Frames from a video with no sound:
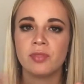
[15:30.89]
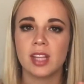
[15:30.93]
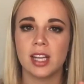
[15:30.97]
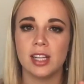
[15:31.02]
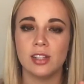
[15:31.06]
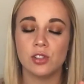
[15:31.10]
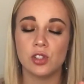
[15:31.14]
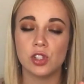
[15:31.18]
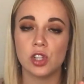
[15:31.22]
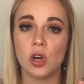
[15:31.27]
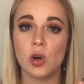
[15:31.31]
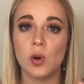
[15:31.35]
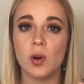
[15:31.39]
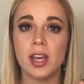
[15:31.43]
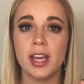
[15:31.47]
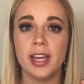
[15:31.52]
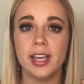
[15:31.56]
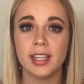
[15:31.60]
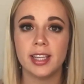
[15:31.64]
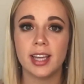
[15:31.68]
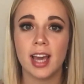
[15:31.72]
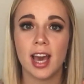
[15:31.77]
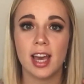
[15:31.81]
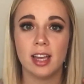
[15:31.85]
and so
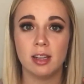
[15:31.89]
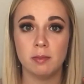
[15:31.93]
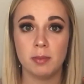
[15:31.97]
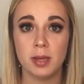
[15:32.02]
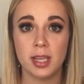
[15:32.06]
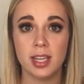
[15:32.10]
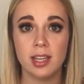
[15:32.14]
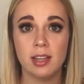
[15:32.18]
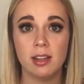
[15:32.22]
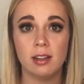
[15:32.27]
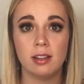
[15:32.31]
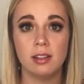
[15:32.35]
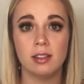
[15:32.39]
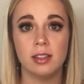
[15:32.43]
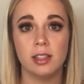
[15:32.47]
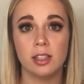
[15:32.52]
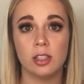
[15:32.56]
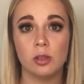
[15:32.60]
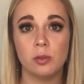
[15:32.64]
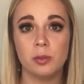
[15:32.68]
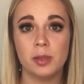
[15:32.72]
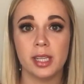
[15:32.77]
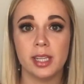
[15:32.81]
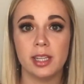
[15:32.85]
it can be a
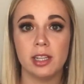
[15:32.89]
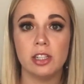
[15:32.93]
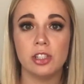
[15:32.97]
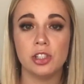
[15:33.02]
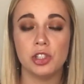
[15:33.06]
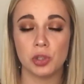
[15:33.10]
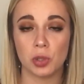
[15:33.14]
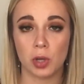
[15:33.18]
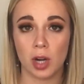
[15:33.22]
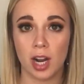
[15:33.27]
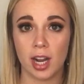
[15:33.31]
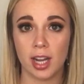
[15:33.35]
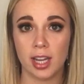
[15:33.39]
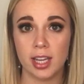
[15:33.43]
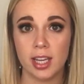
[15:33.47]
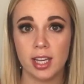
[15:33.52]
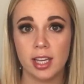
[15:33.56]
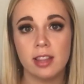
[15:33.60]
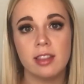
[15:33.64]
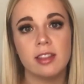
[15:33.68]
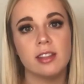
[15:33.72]
little bit drying.